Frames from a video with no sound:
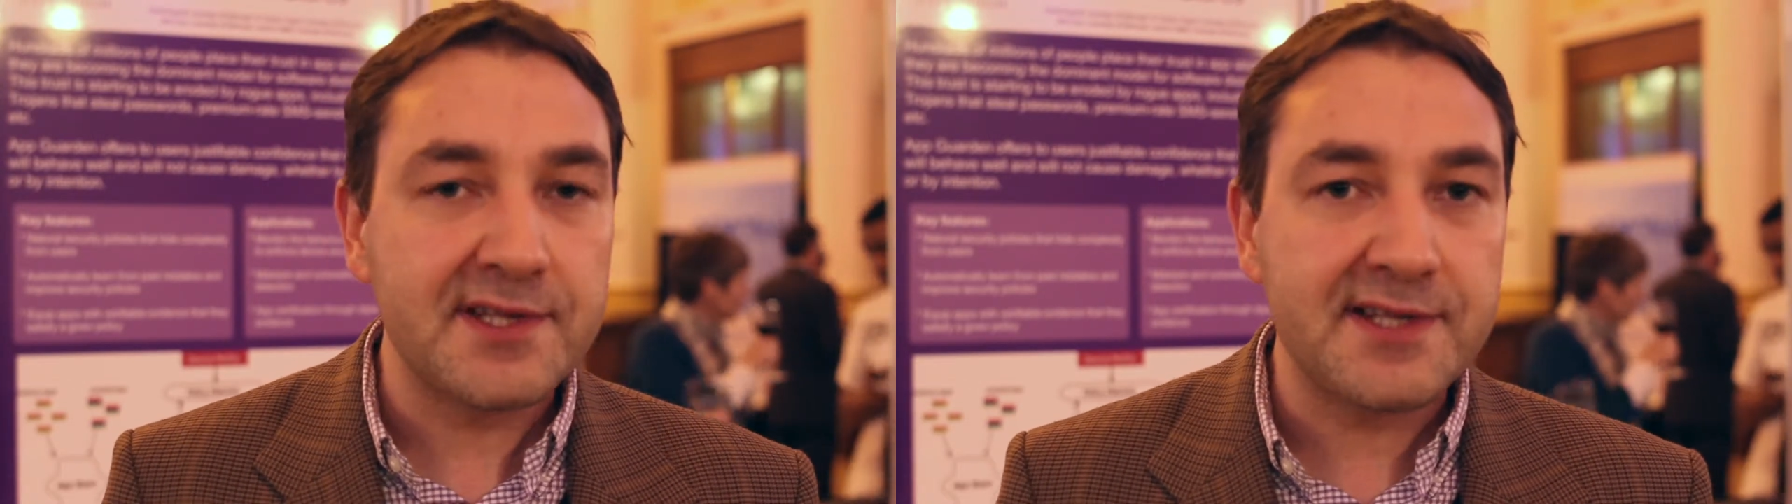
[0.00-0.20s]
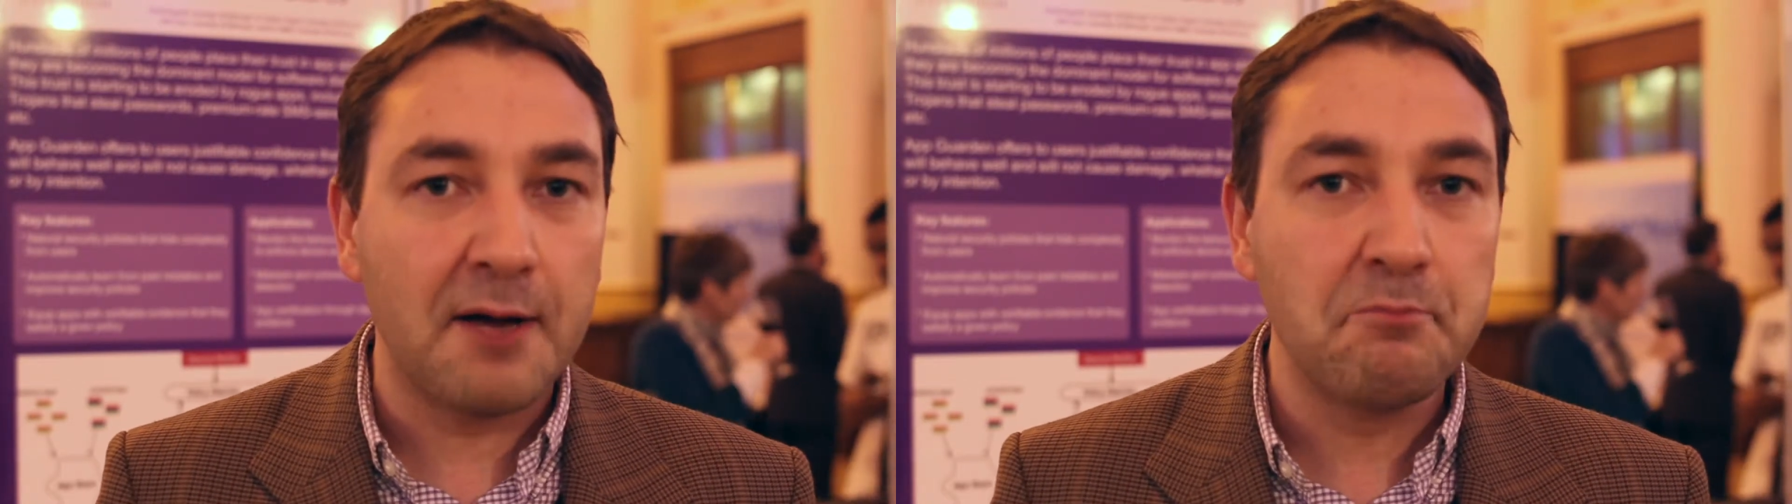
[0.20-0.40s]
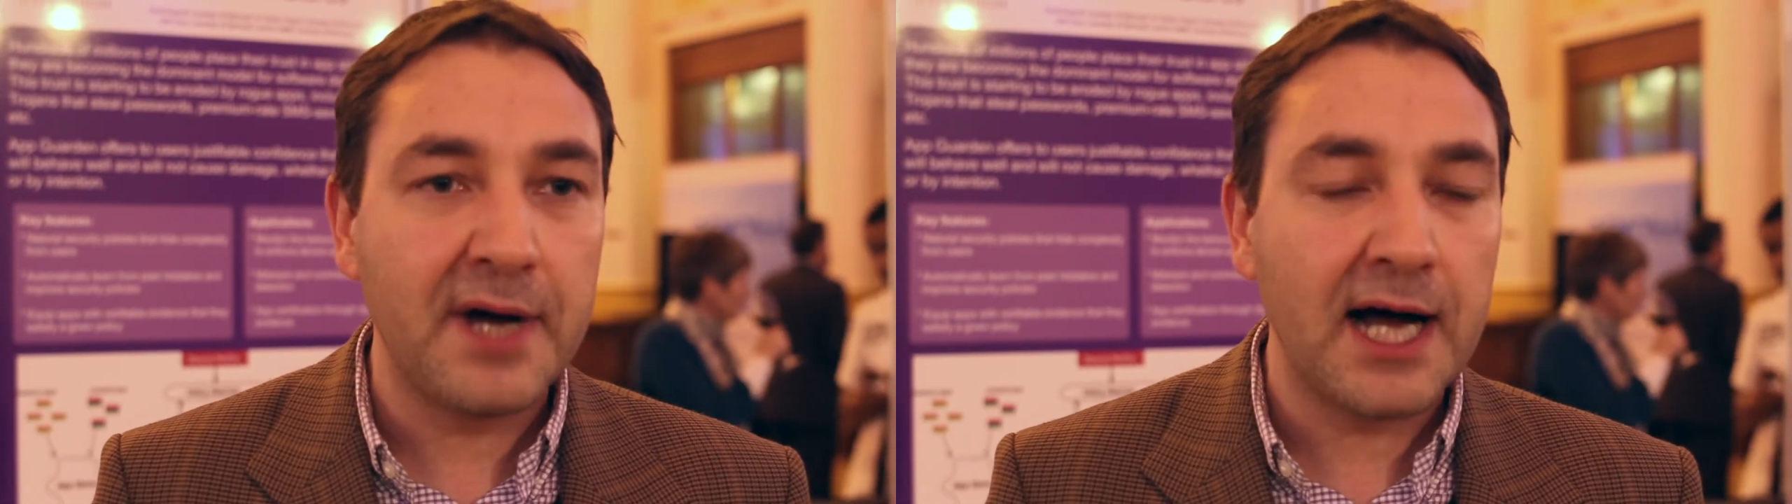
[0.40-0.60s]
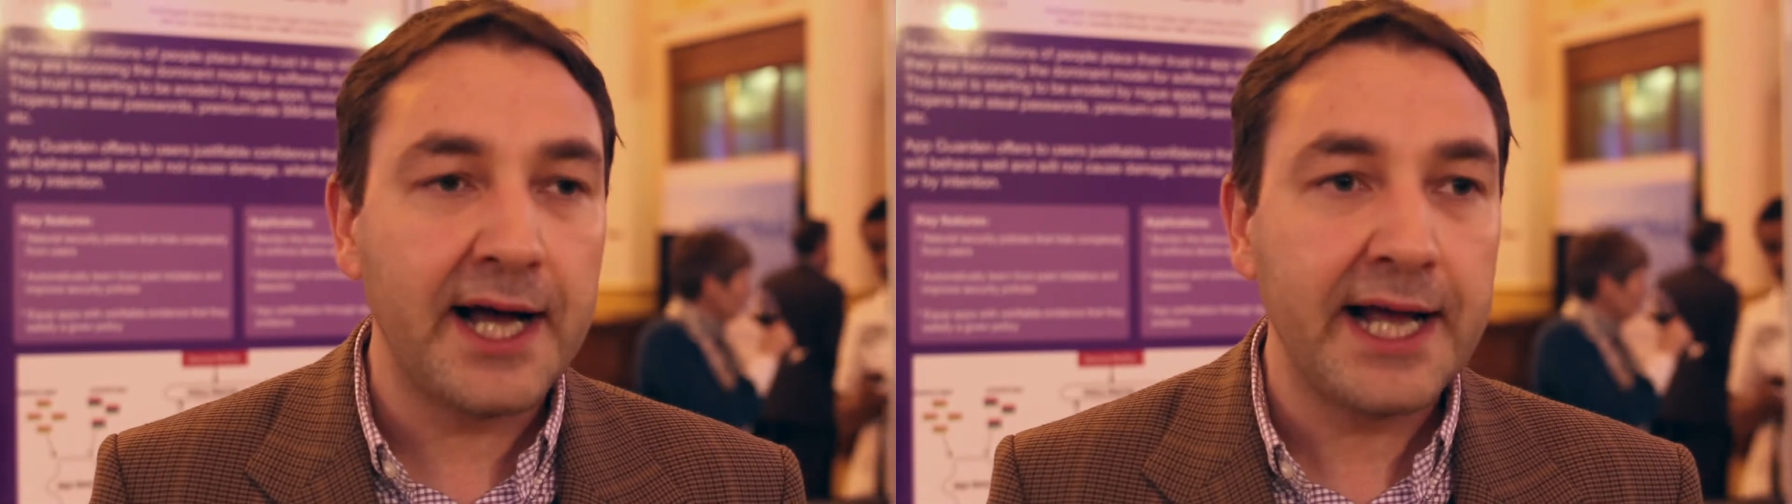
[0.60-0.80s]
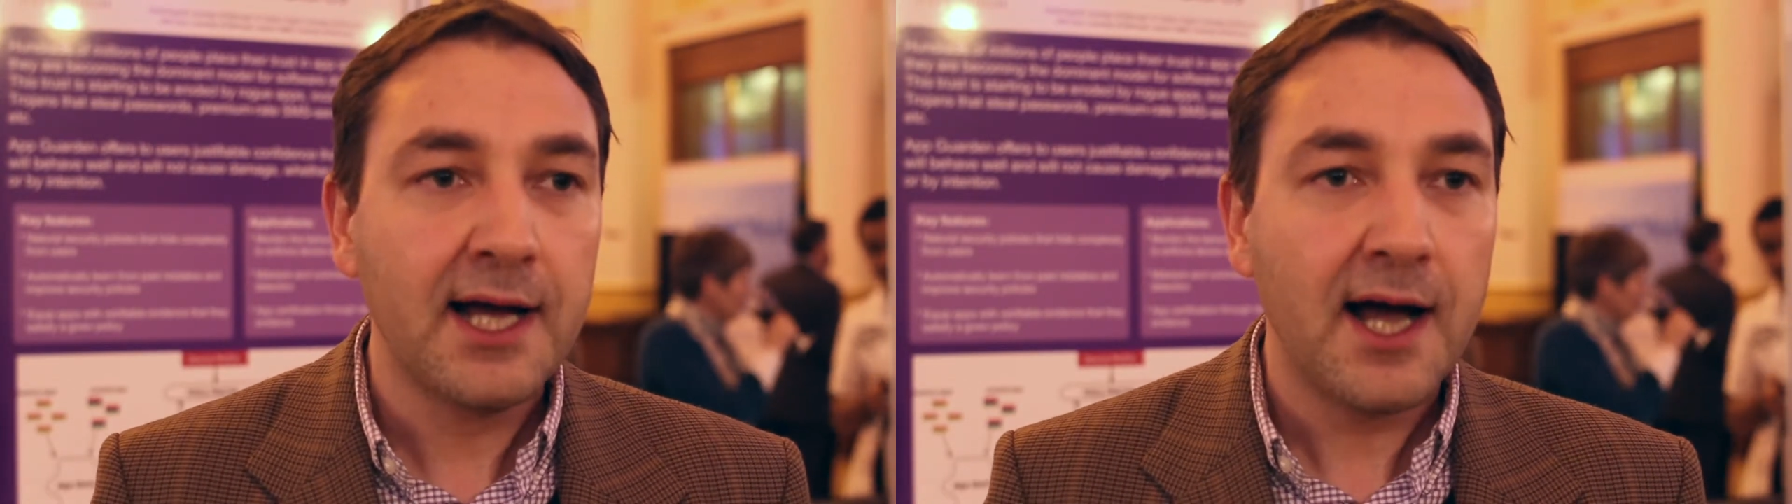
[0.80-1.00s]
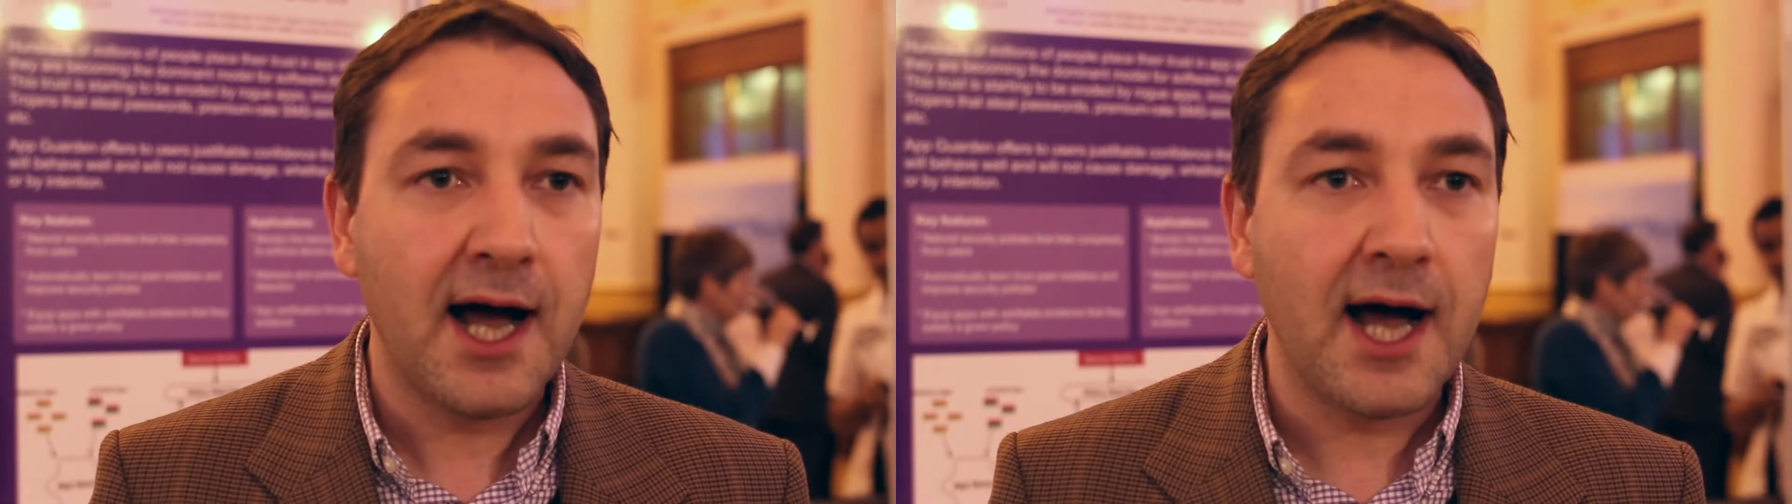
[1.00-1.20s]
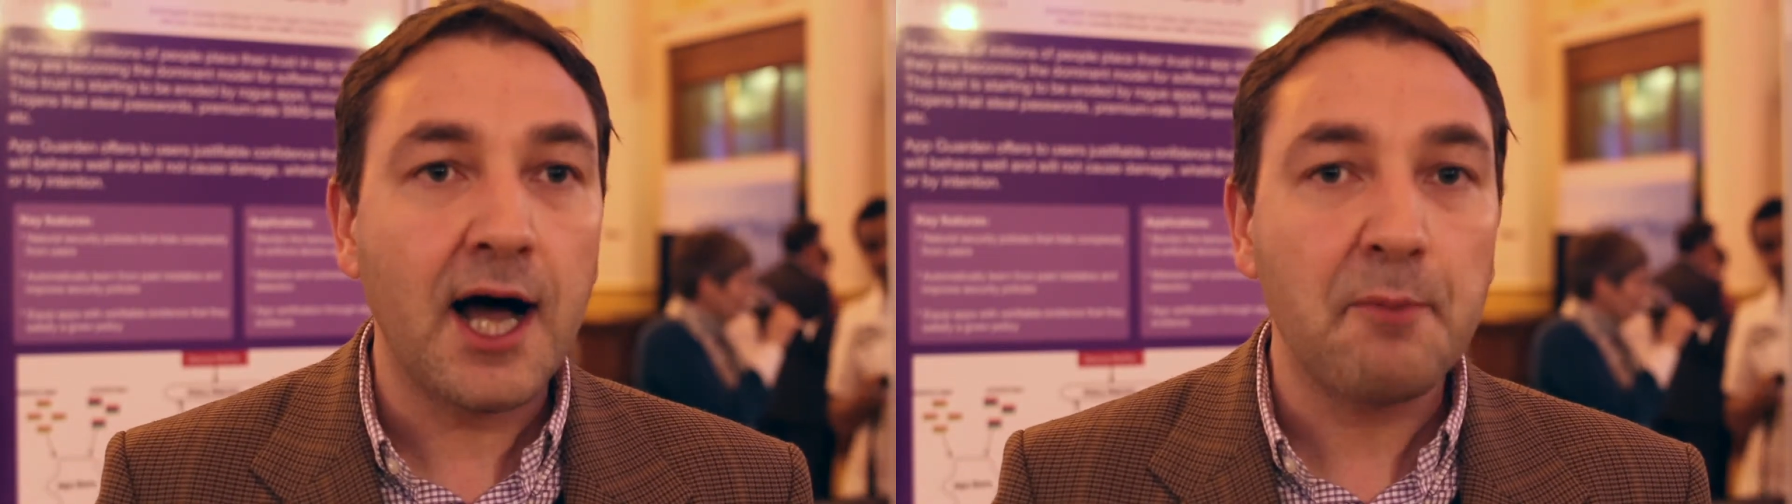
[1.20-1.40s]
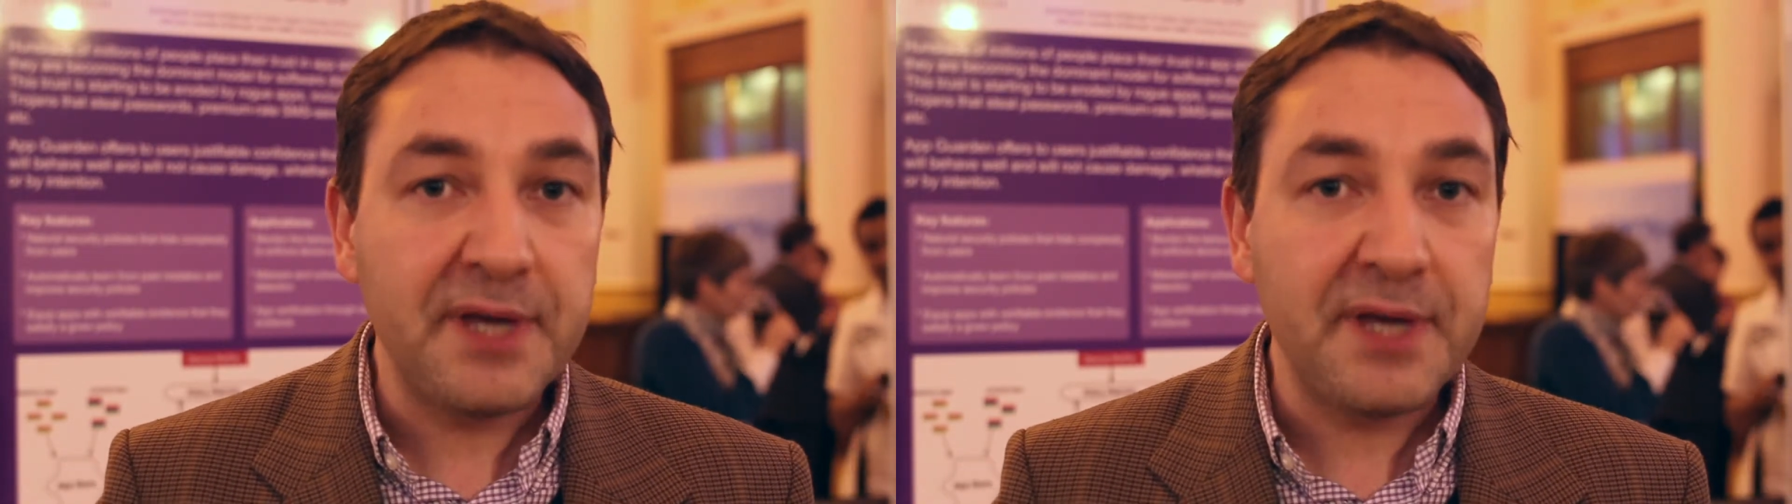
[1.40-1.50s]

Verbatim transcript: is done by uh,